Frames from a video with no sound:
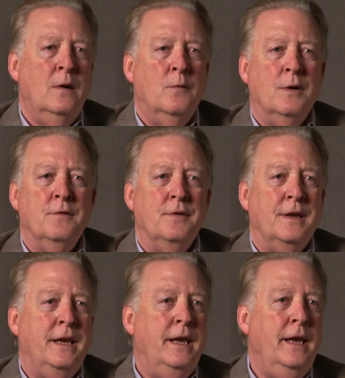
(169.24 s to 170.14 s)
What are the
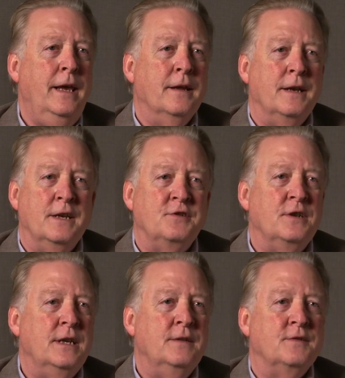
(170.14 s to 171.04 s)
key
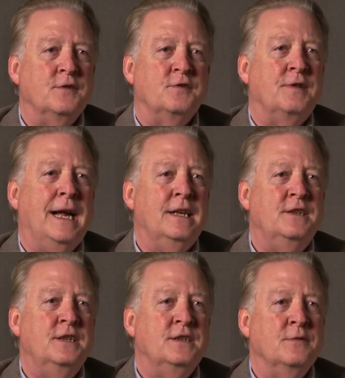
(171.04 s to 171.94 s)
initiatives or
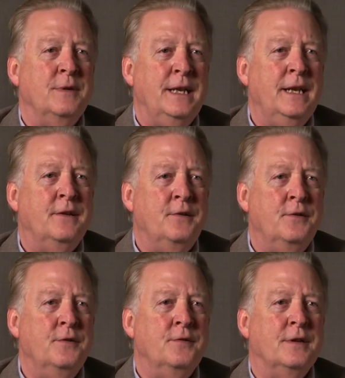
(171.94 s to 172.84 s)
strategies that we need to
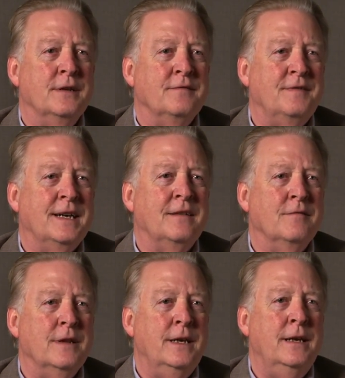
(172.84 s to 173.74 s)
do to
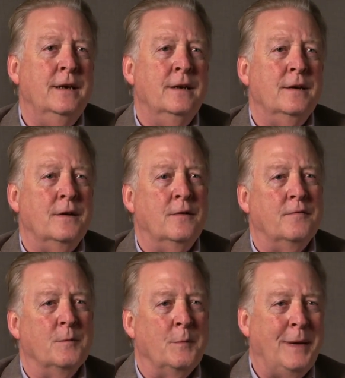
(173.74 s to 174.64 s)
effectively go
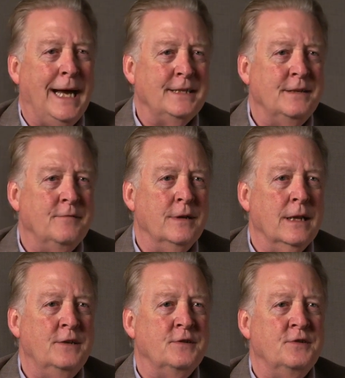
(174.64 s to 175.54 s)
from a passive
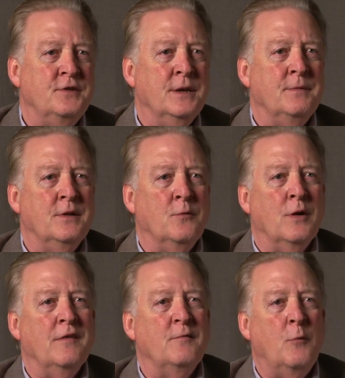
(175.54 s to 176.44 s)
relationship to
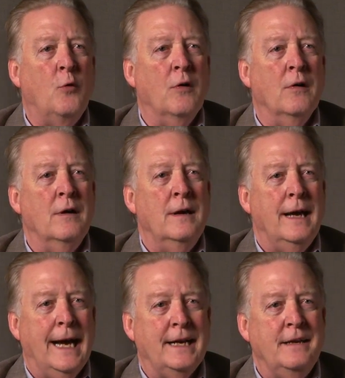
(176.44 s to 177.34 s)
one of more
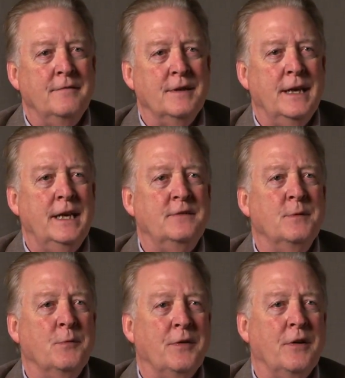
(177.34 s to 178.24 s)
active
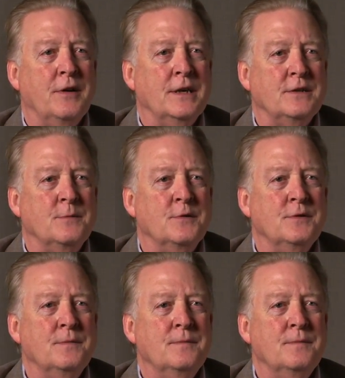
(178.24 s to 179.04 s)
engagement with our customers?